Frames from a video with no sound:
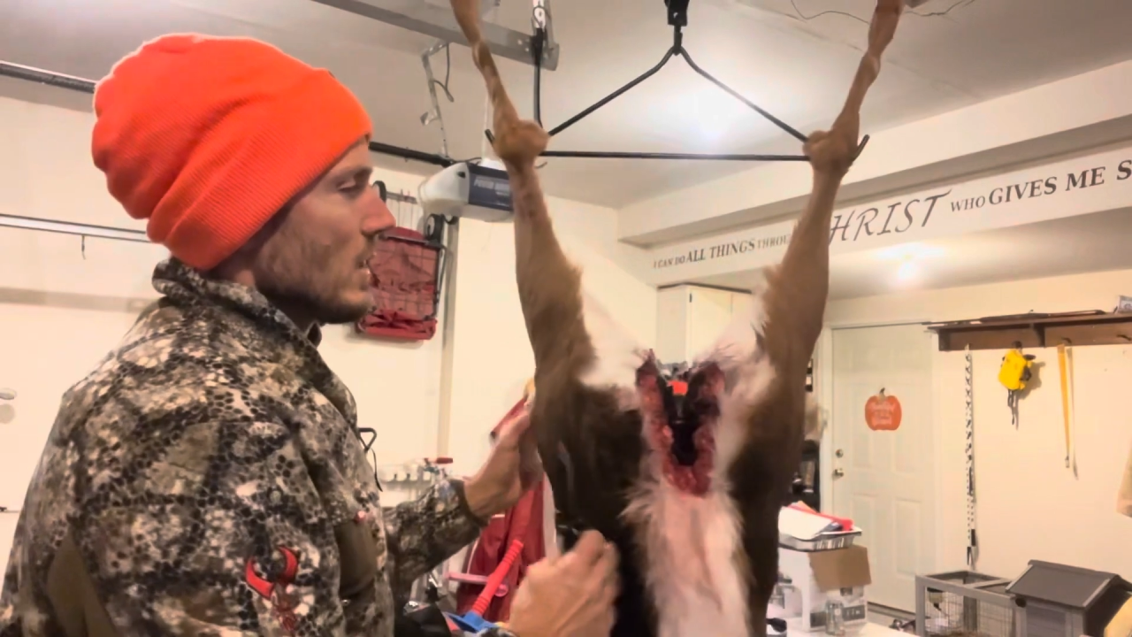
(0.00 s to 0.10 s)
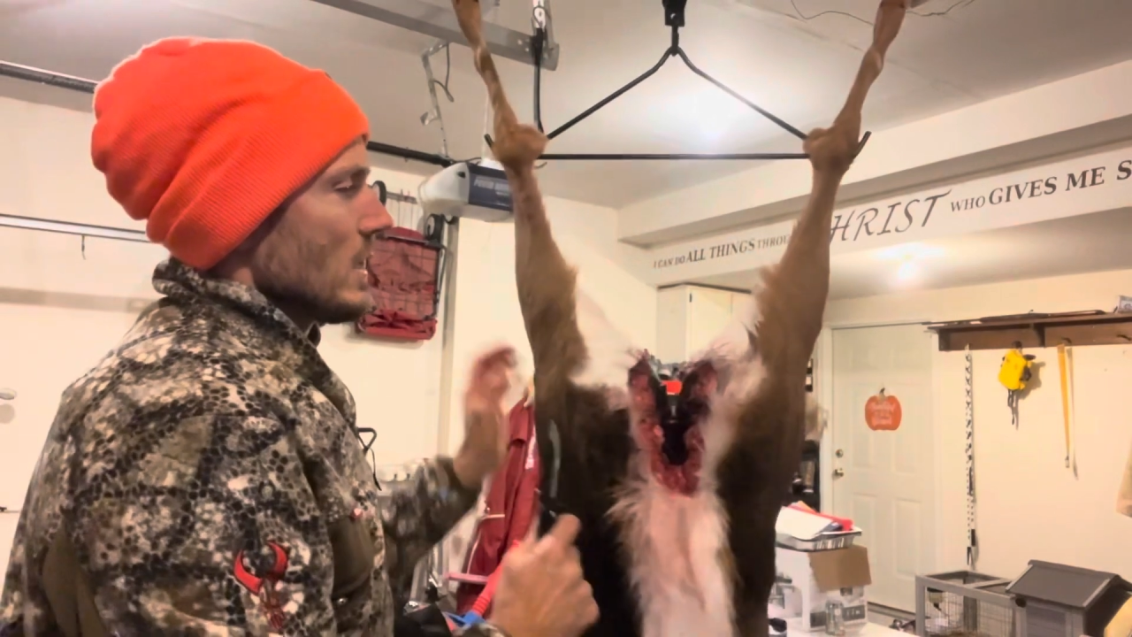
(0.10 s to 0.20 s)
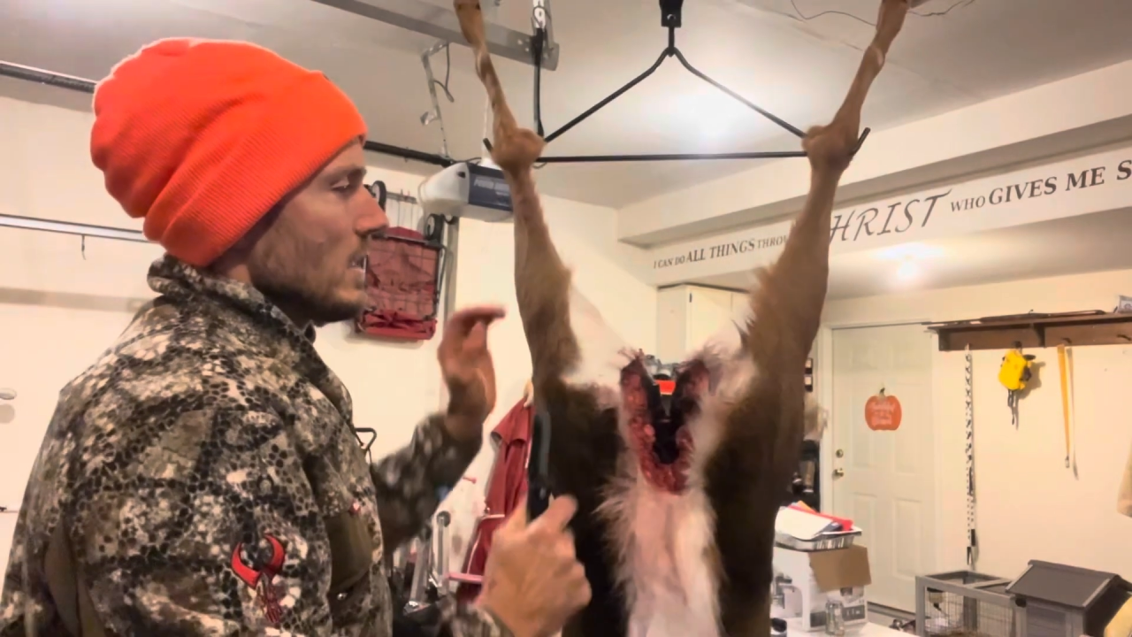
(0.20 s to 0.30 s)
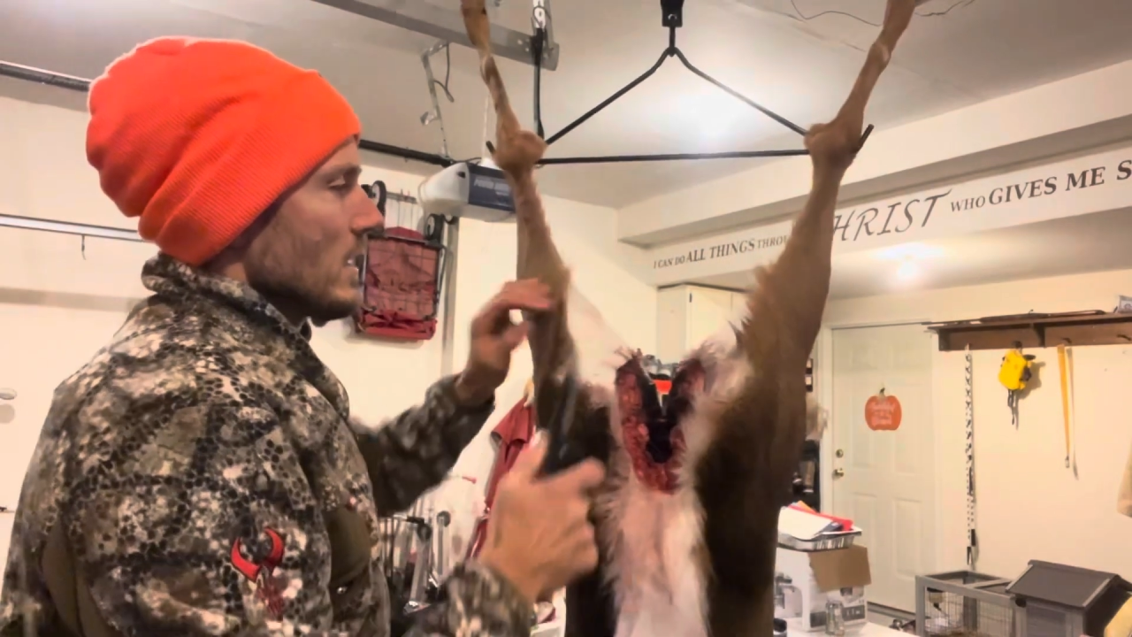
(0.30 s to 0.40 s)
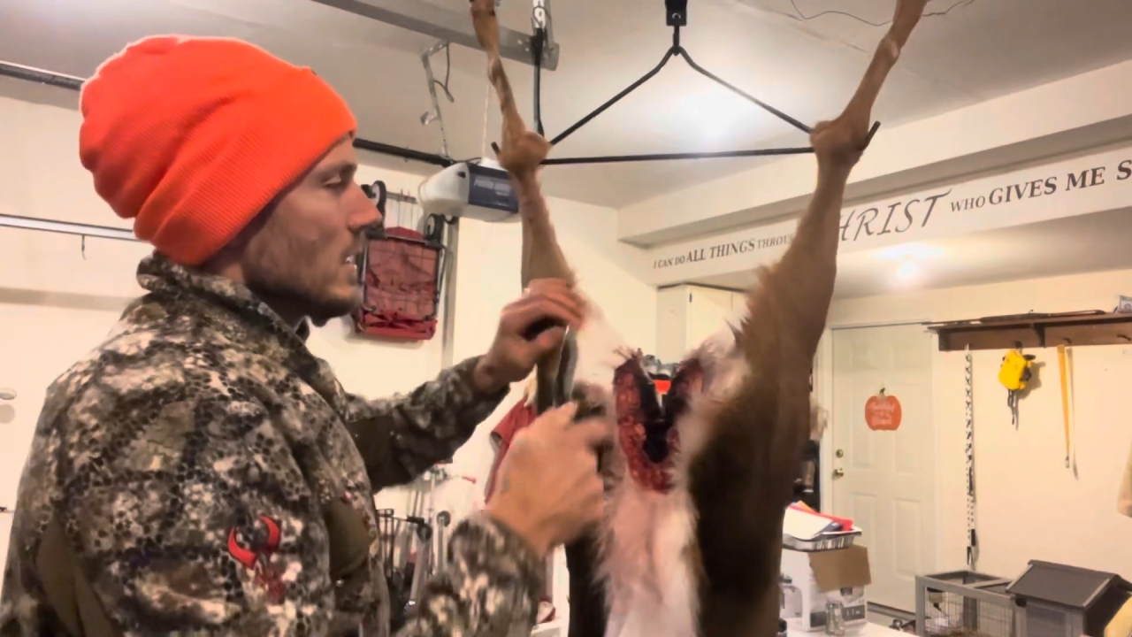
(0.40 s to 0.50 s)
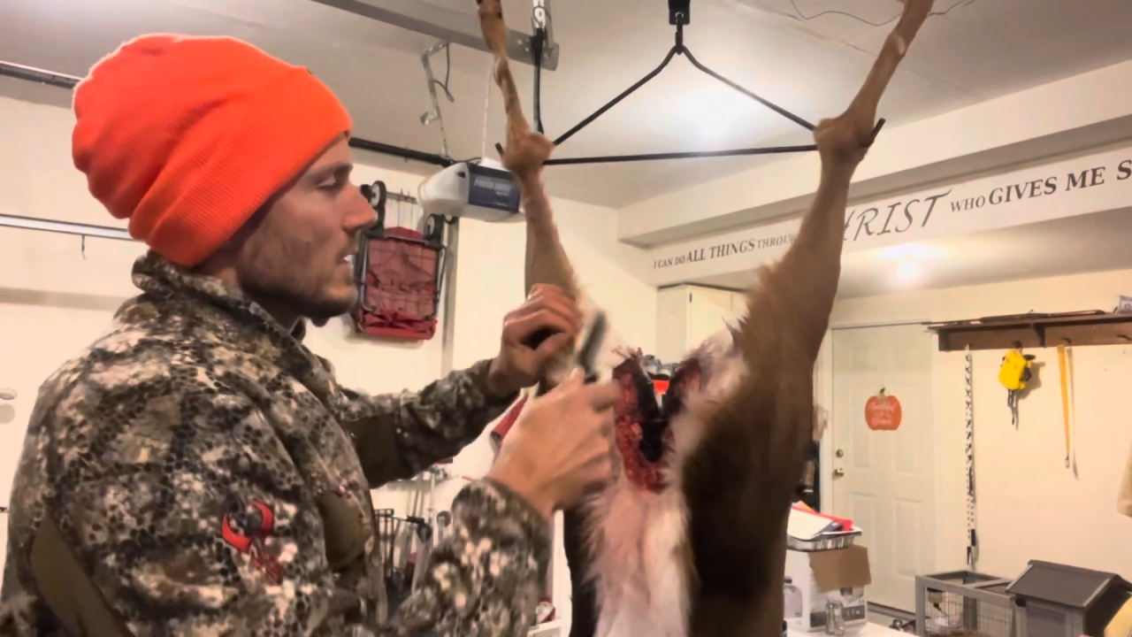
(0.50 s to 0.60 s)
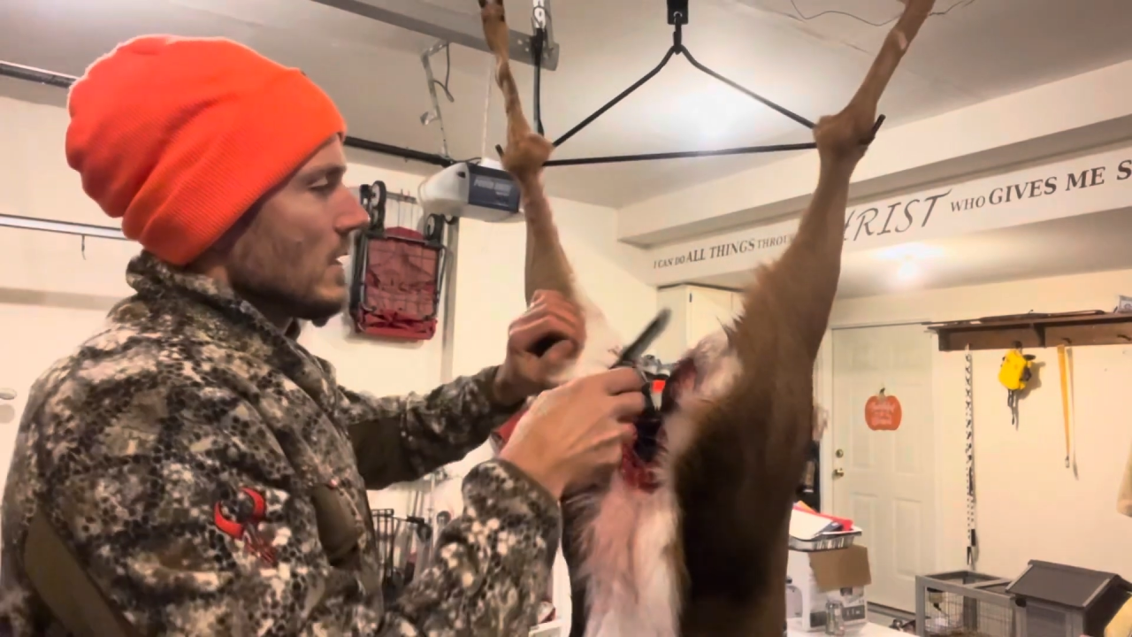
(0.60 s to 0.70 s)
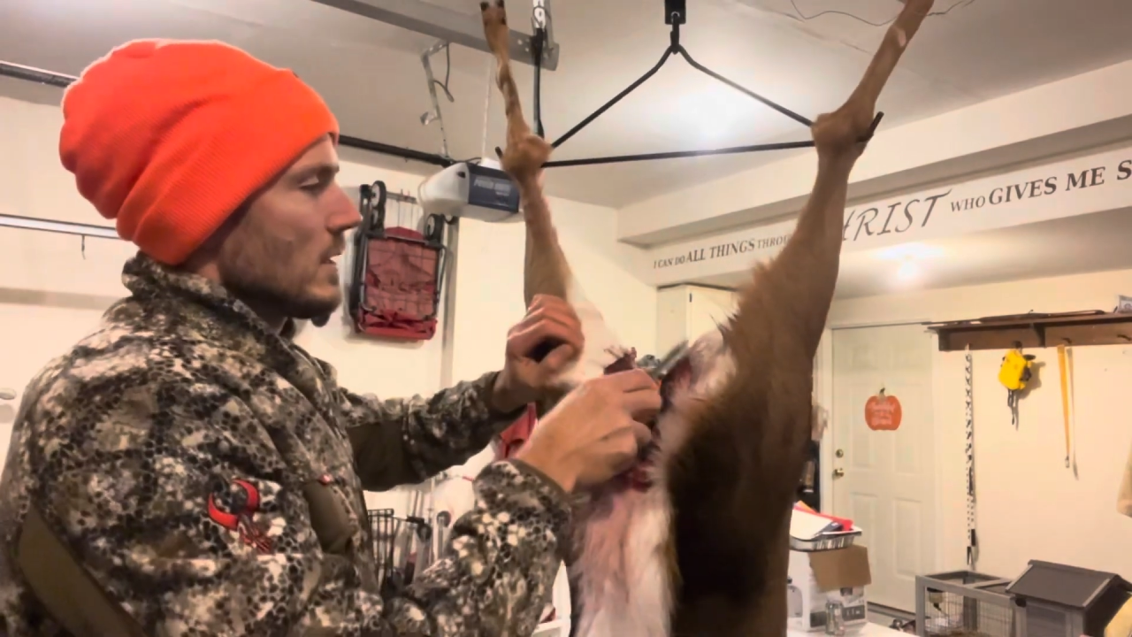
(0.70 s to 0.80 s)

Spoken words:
here,